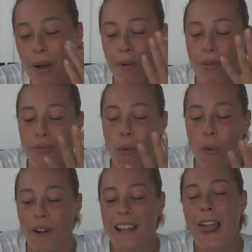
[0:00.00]
Number
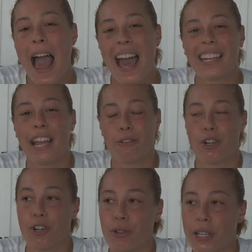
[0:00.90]
four, how to get
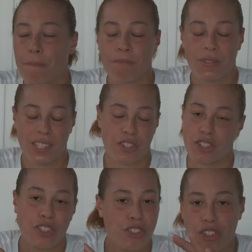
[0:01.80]
recruited.
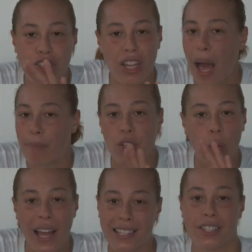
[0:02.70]
Just just stop.
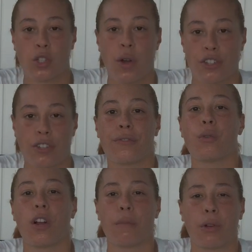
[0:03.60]
Don't ask this question if
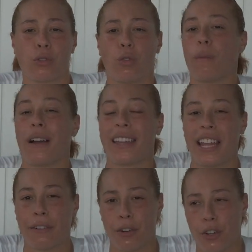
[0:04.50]
you are in middle school about
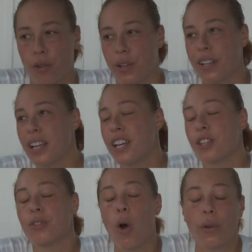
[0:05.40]
getting recruited.
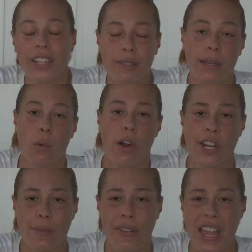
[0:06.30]
You don't need to be
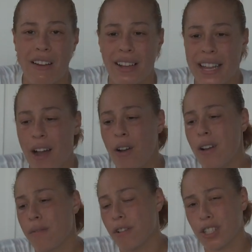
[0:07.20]
worrying about that right now.
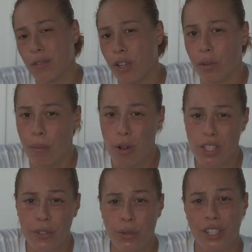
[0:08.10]
First of all,
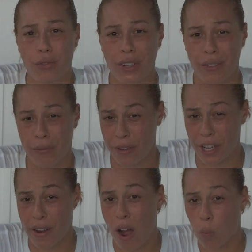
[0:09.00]
most of you need to re-
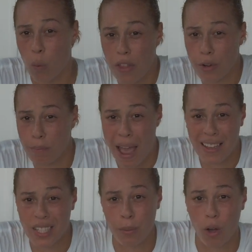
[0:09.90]
figure out whether
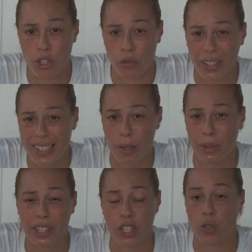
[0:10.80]
basketball is really
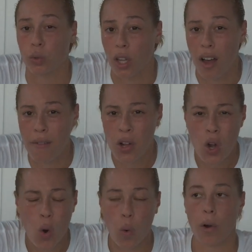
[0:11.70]
something that you love,
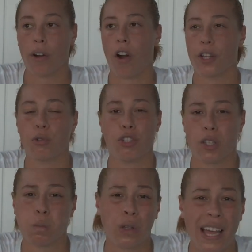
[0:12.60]
or are you
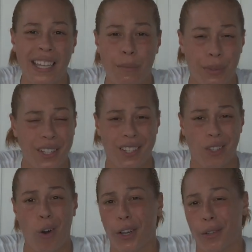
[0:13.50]
just playing it
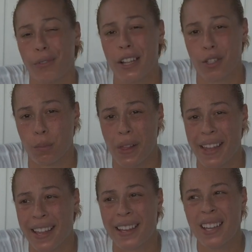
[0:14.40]
because all your friends are
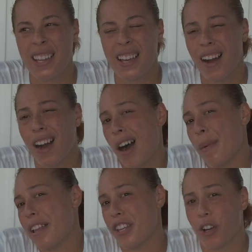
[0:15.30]
playing it,
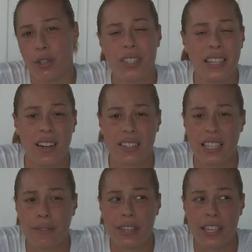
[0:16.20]
um, and you know you see it on
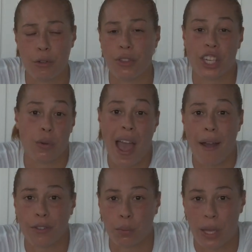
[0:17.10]
T V and you think you
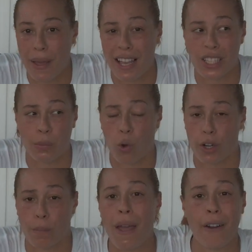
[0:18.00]
have to play basketball,
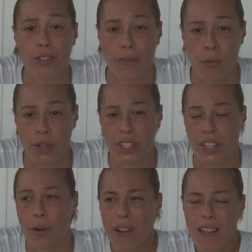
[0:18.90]
or your parents are
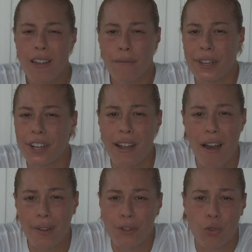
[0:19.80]
forcing you. Figure
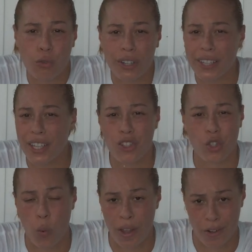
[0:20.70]
out if you really
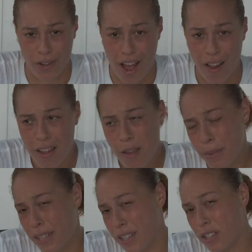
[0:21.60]
enjoy it or not,
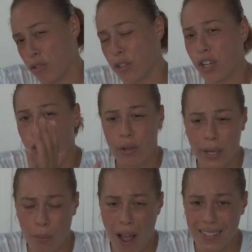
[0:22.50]
because the
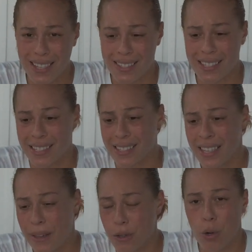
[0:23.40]
recruiting process
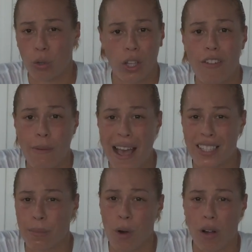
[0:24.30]
is, if you don't love
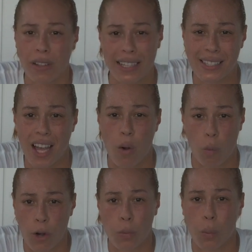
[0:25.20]
basketball, it's
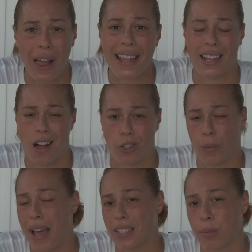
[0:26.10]
not worth playing
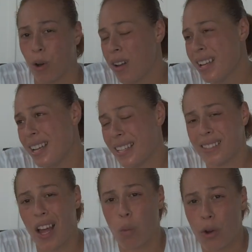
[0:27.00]
college basketball.
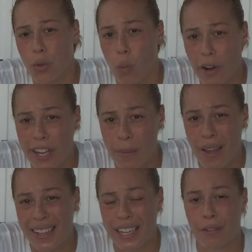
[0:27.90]
It's not worth worrying
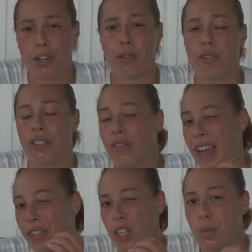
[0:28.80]
about getting recruited.
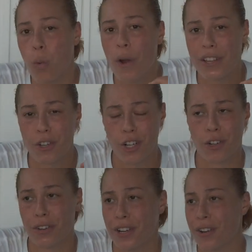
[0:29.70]
At this point in your
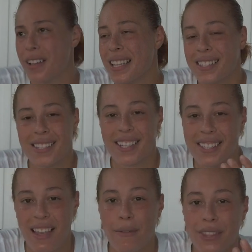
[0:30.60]
career,
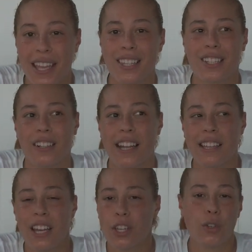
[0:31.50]
sixth, seventh, eighth
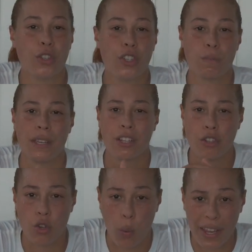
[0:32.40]
grade, you should just be
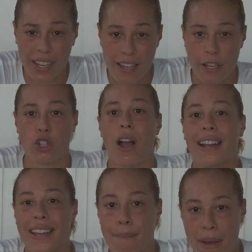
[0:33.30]
enjoying it and
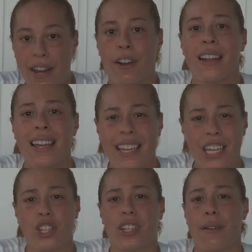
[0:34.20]
trying to get better
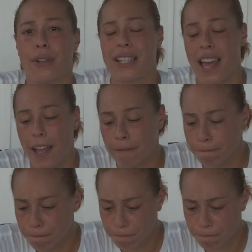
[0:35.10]
each and every day.